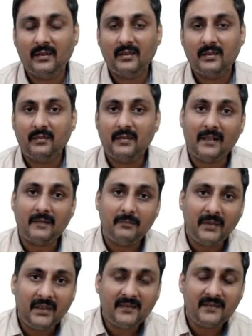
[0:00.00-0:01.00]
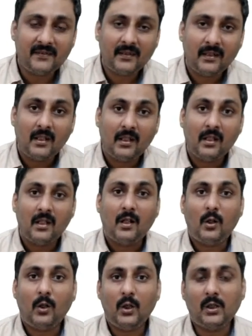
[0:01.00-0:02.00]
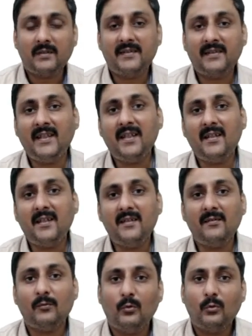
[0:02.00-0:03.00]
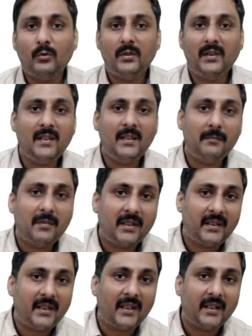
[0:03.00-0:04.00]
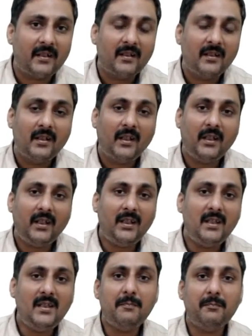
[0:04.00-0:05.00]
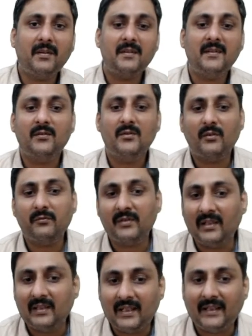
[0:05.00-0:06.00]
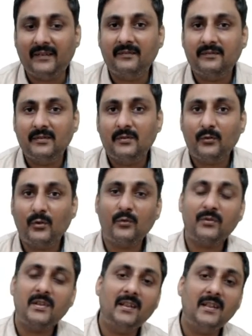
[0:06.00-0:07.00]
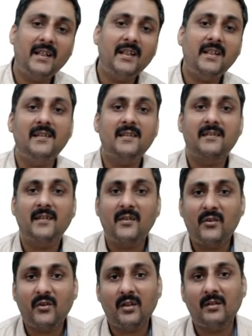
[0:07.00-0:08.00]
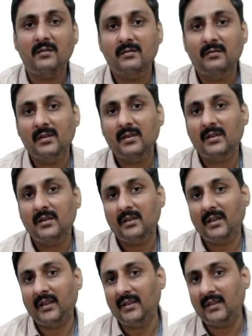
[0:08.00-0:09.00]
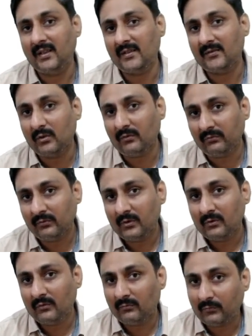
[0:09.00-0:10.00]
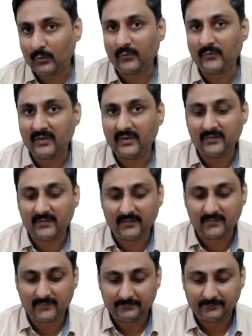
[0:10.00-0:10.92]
That means oxygen is only liberated in the presence of sunlight. So sunlight is essential in case of photosynthesis.